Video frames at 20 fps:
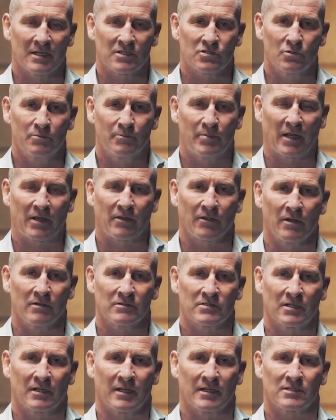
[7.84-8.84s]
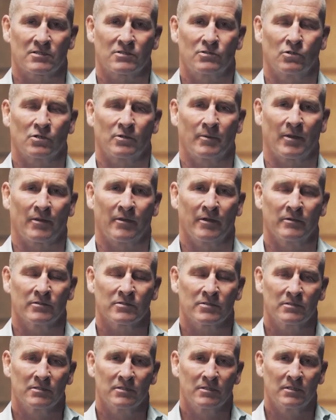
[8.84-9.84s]
Let's unpick those and let's talk about
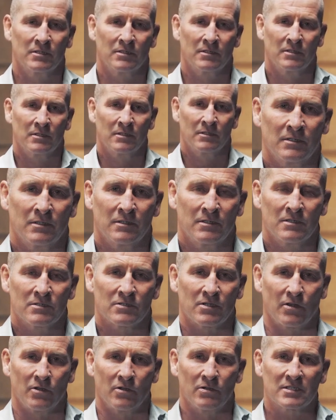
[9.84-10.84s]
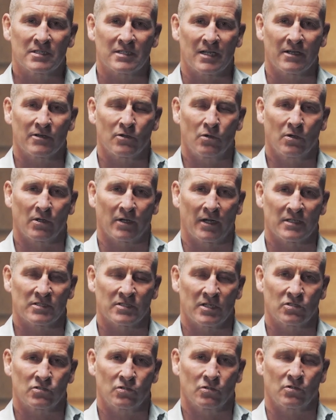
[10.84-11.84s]
those. So they understand
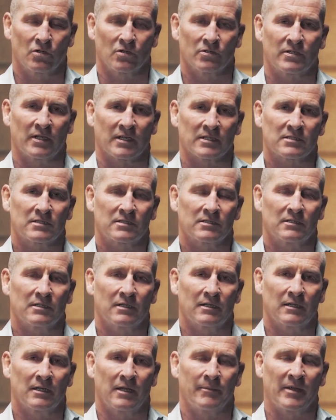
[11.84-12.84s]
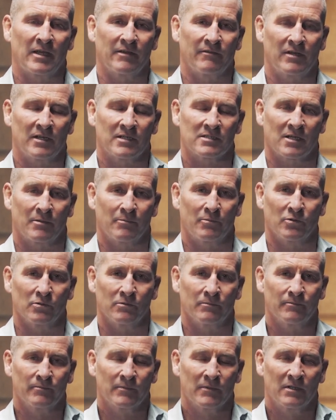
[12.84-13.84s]
organisational context. Let me give you an
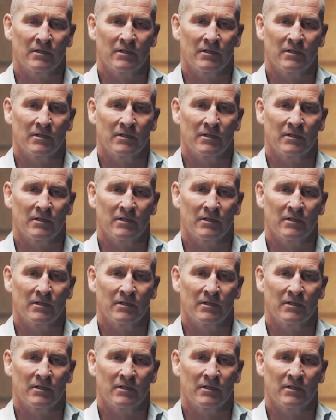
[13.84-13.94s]
example.